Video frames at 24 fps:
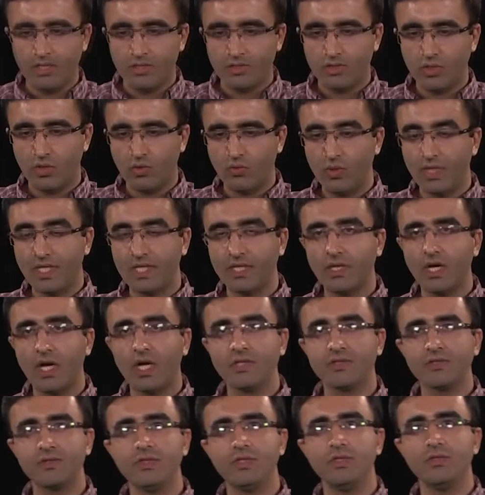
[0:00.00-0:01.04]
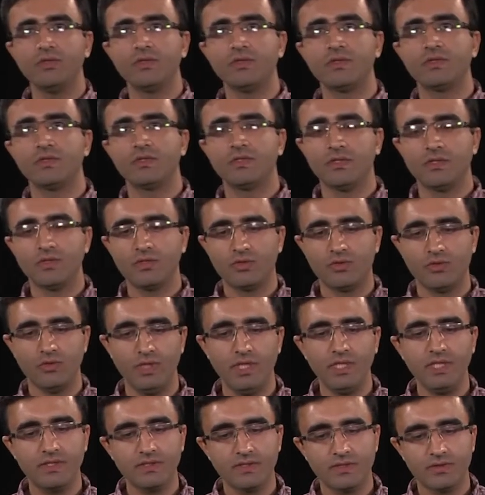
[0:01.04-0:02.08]
So we can also use
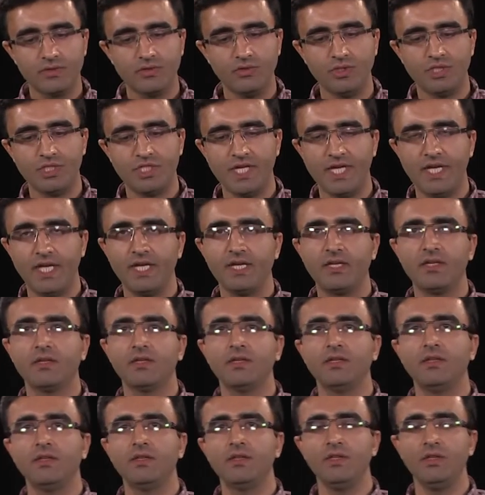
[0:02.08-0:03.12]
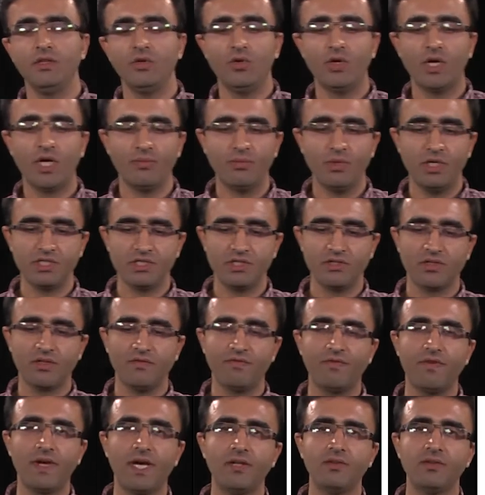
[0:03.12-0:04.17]
SWIGs to check the no unmeasured
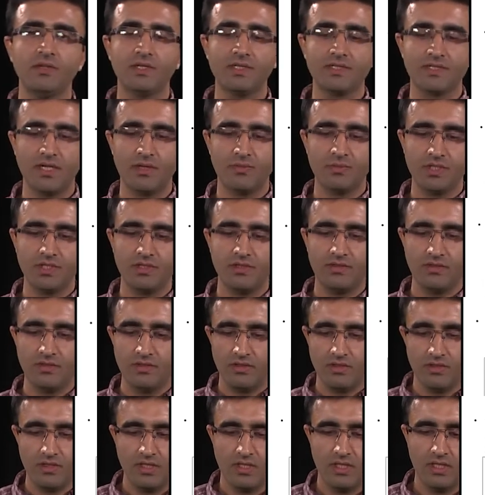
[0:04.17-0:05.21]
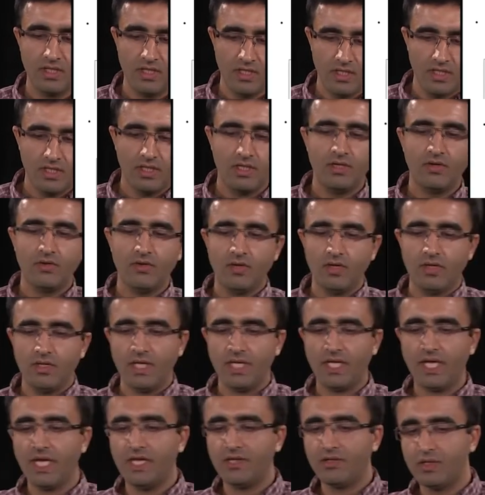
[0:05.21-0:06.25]
confounder assumption.
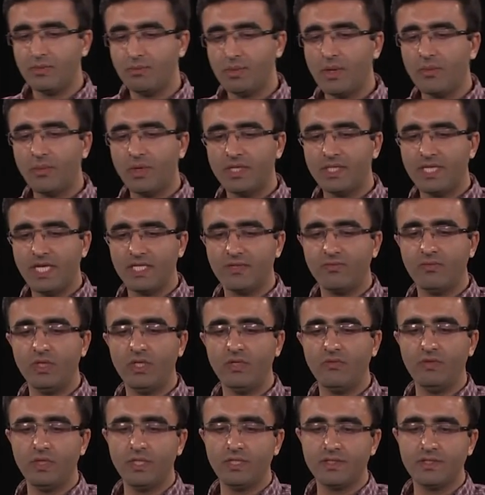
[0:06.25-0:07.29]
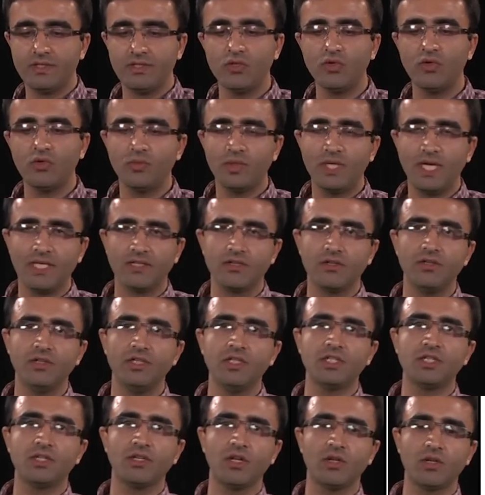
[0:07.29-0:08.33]
Again, remember that we, we assume that
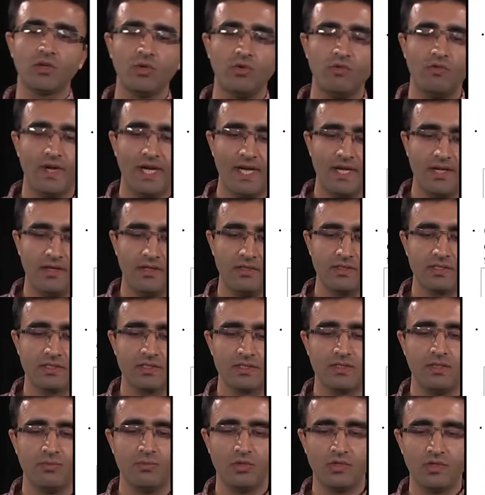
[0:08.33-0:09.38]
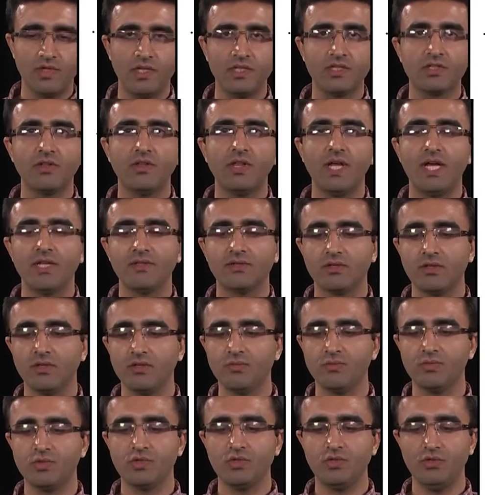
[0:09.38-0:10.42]
condition on covariates, the potential
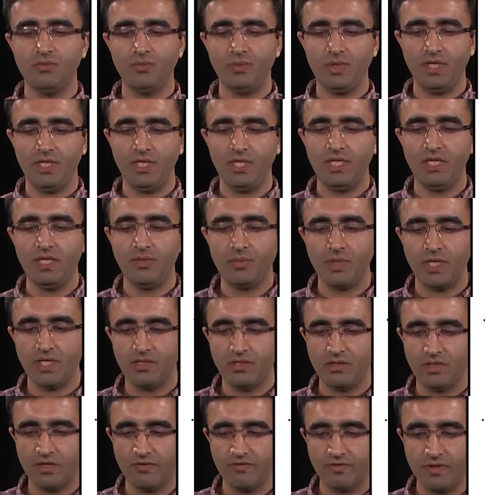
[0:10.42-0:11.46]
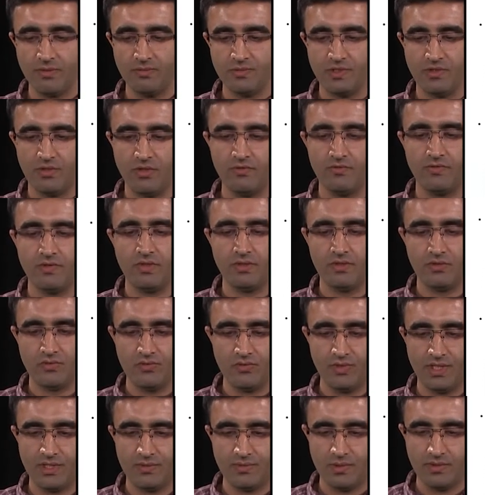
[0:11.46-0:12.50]
outcome should be independent of observed
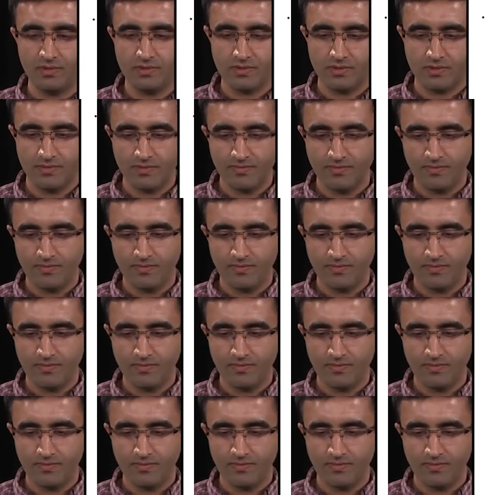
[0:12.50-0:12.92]
treatment.